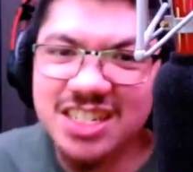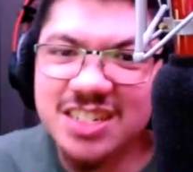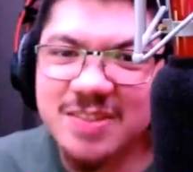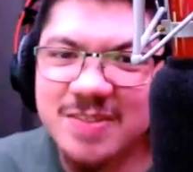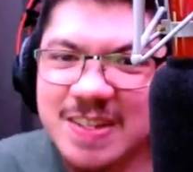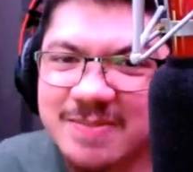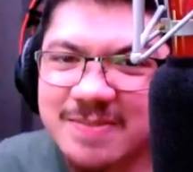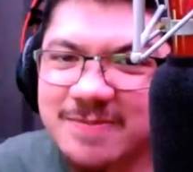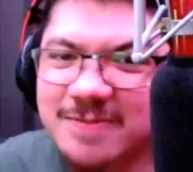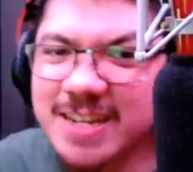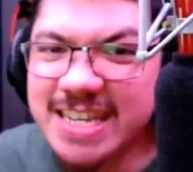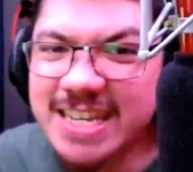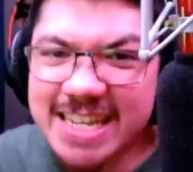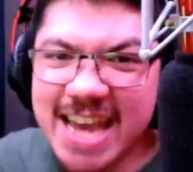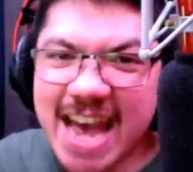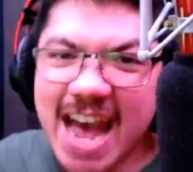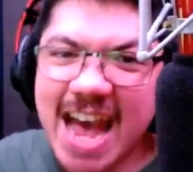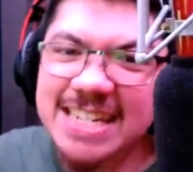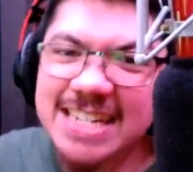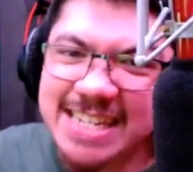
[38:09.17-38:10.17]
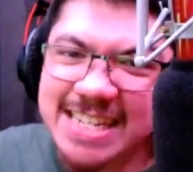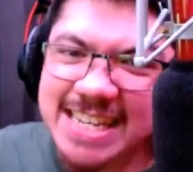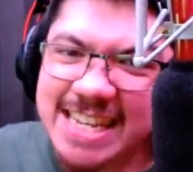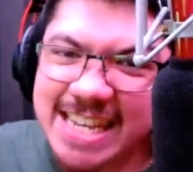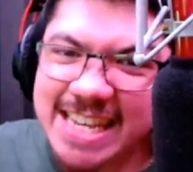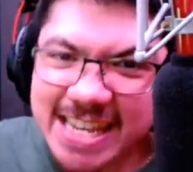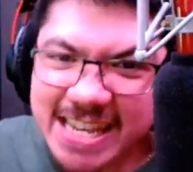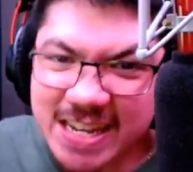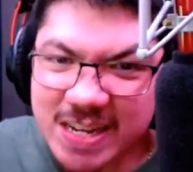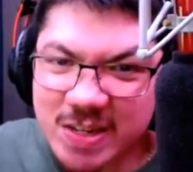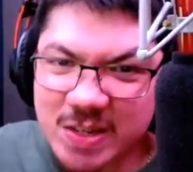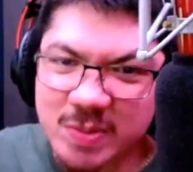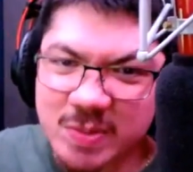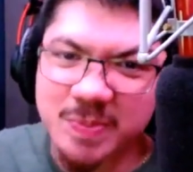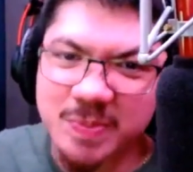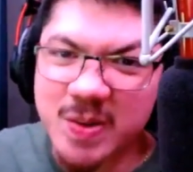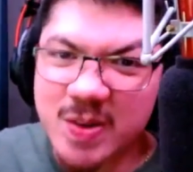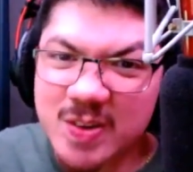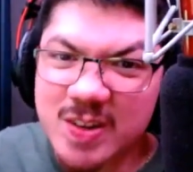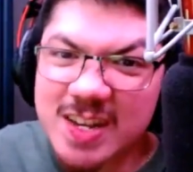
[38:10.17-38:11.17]
what we got here,
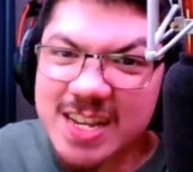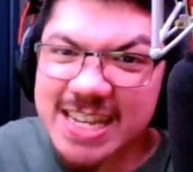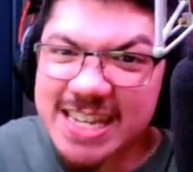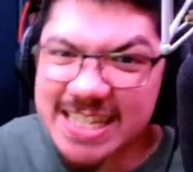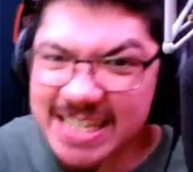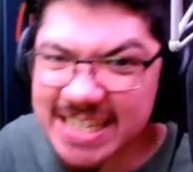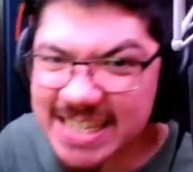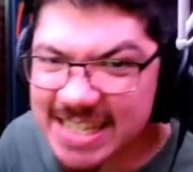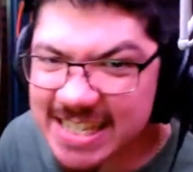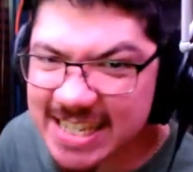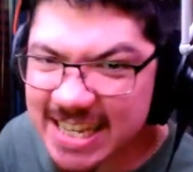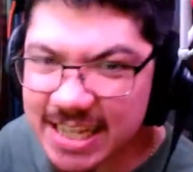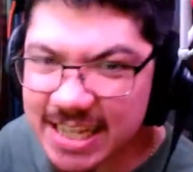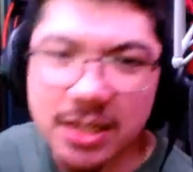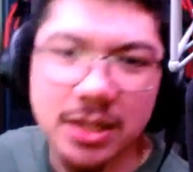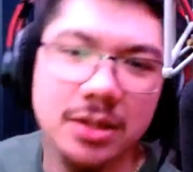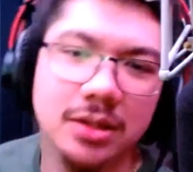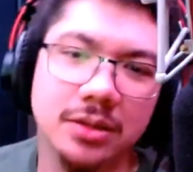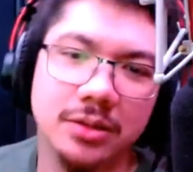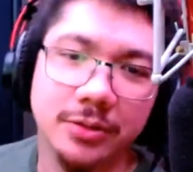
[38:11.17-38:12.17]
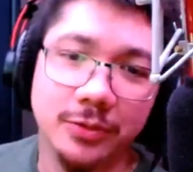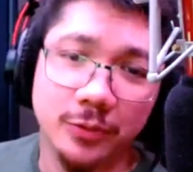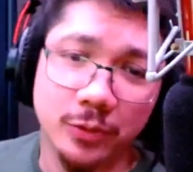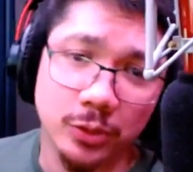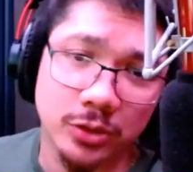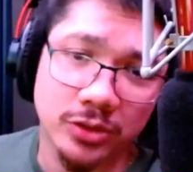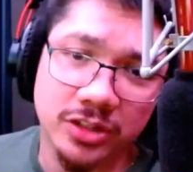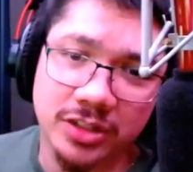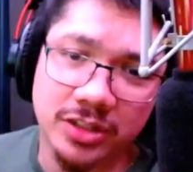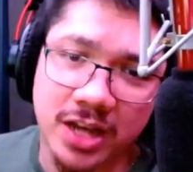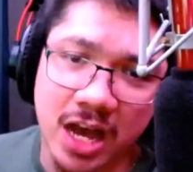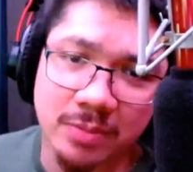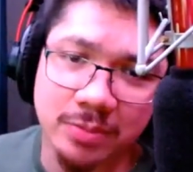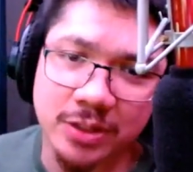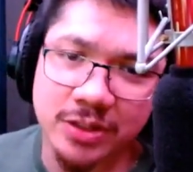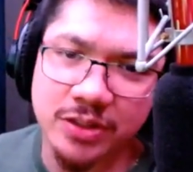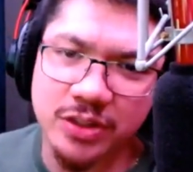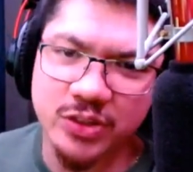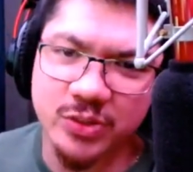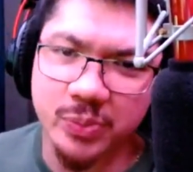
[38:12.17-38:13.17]
boys, the first goblin
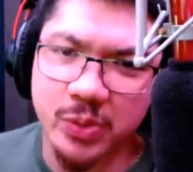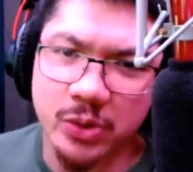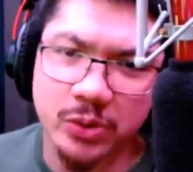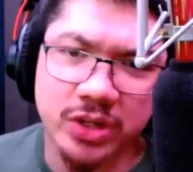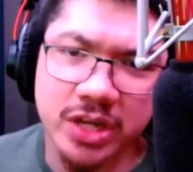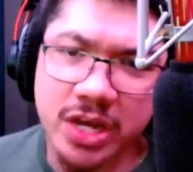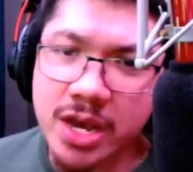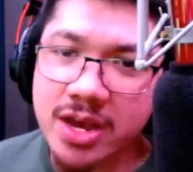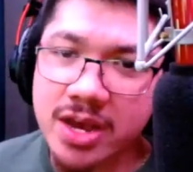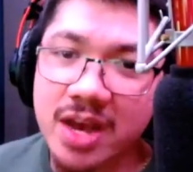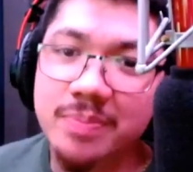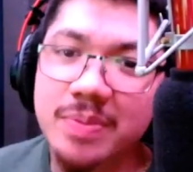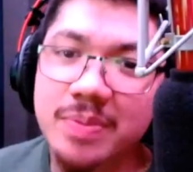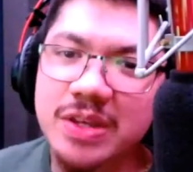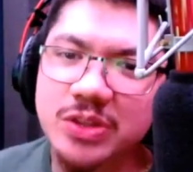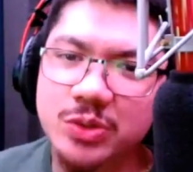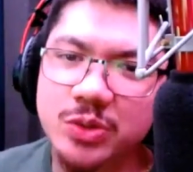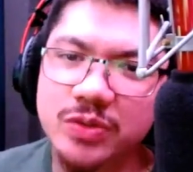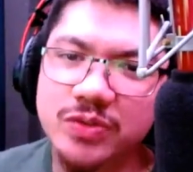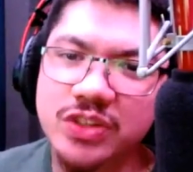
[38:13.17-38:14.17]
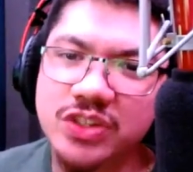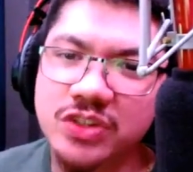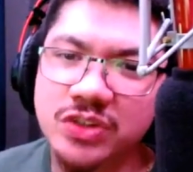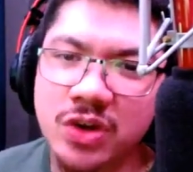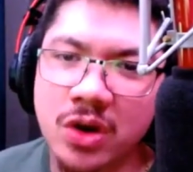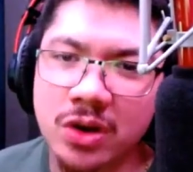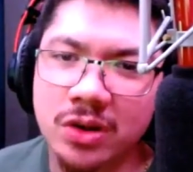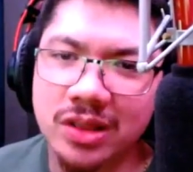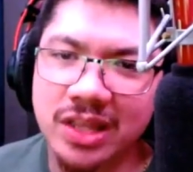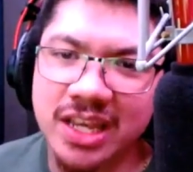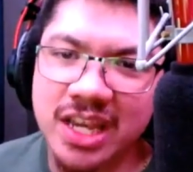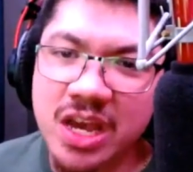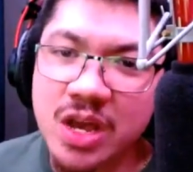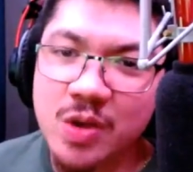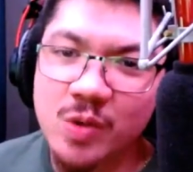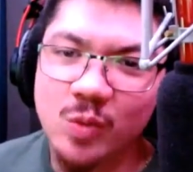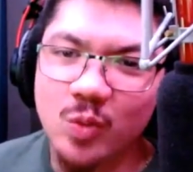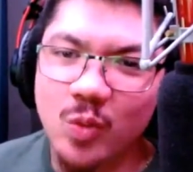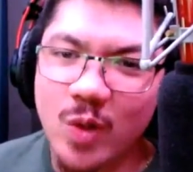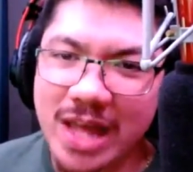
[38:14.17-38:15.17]
spoke, a mixture of snarling,
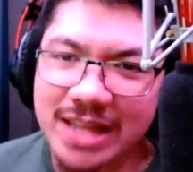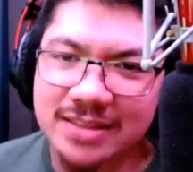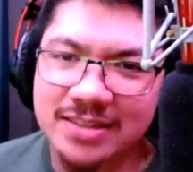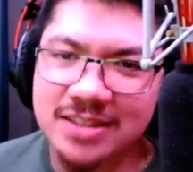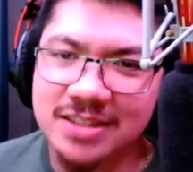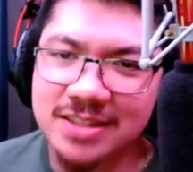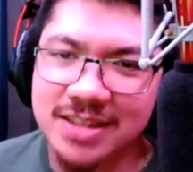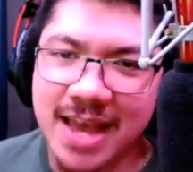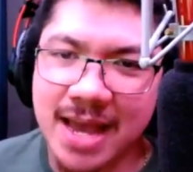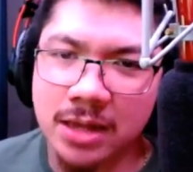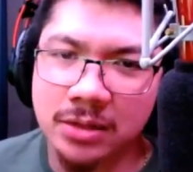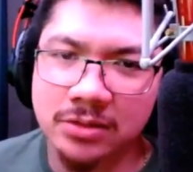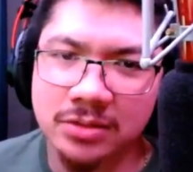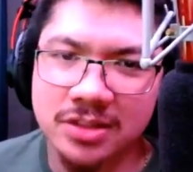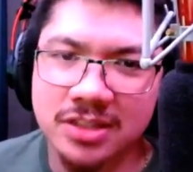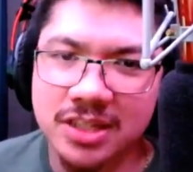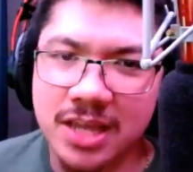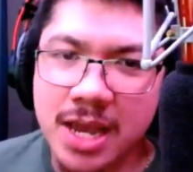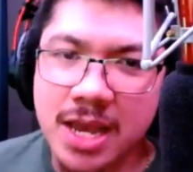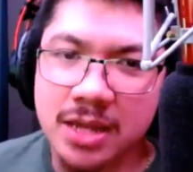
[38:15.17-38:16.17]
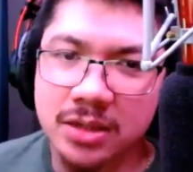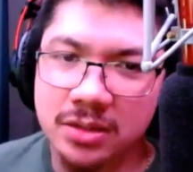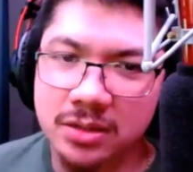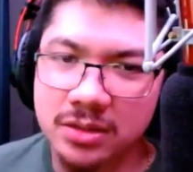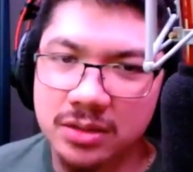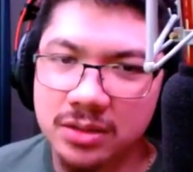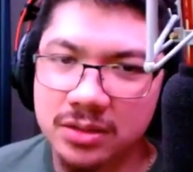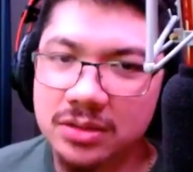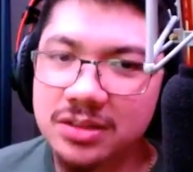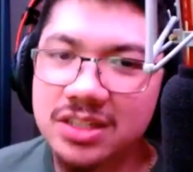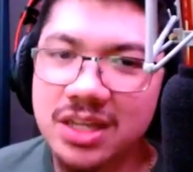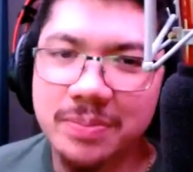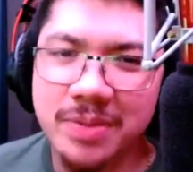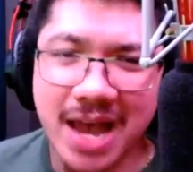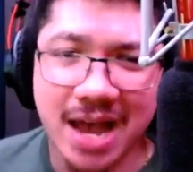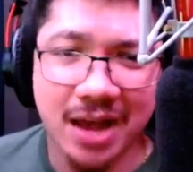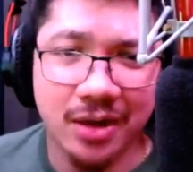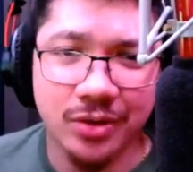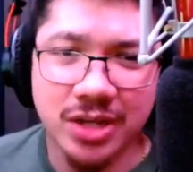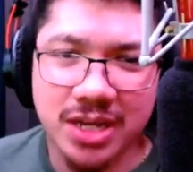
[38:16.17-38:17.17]
wet sounds.
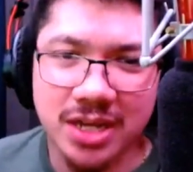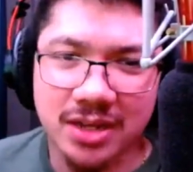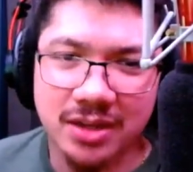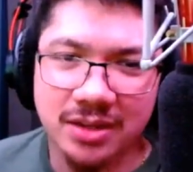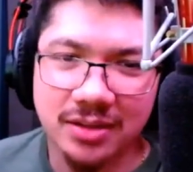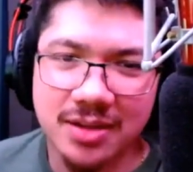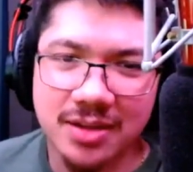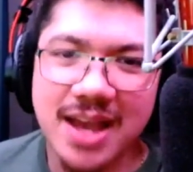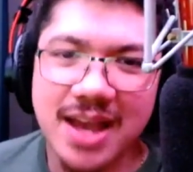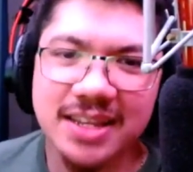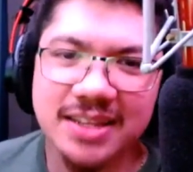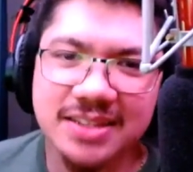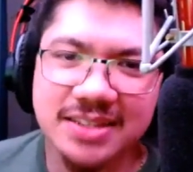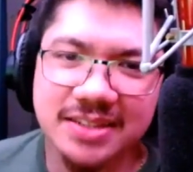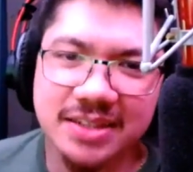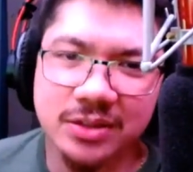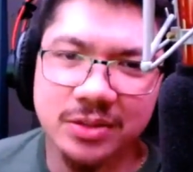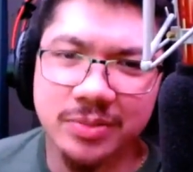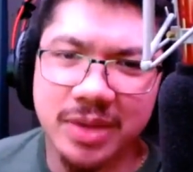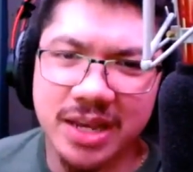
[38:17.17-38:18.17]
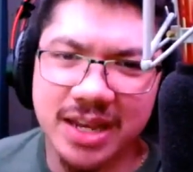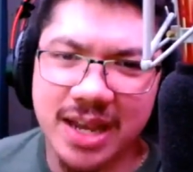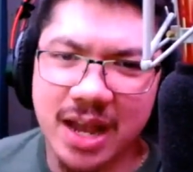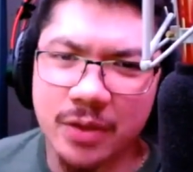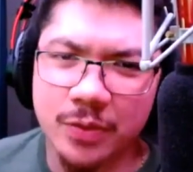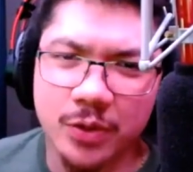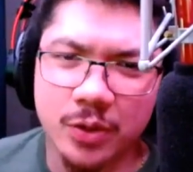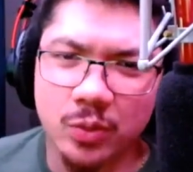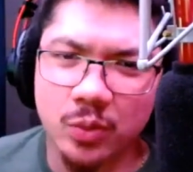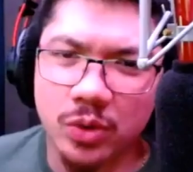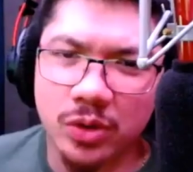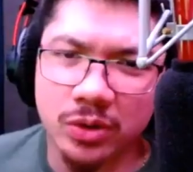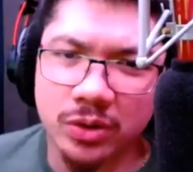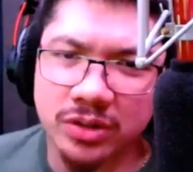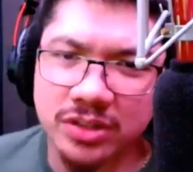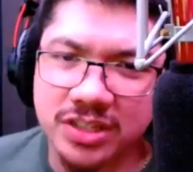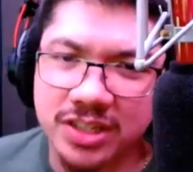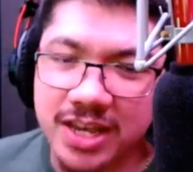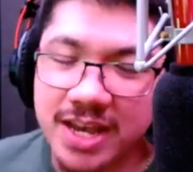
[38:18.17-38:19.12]
Somehow, I could still make out their words.